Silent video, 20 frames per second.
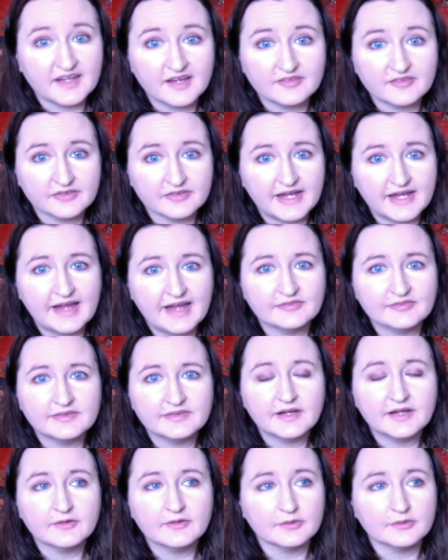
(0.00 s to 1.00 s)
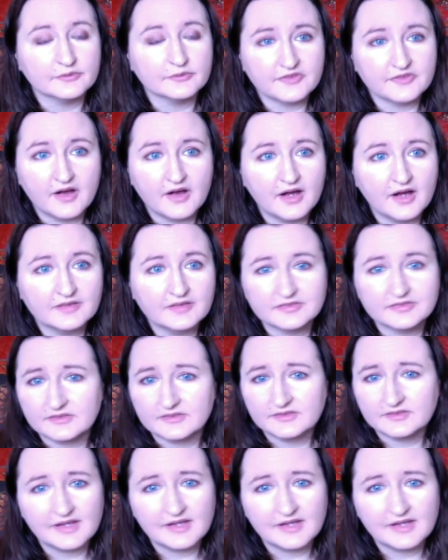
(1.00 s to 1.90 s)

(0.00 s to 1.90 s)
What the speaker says: every half an hour. It was awful.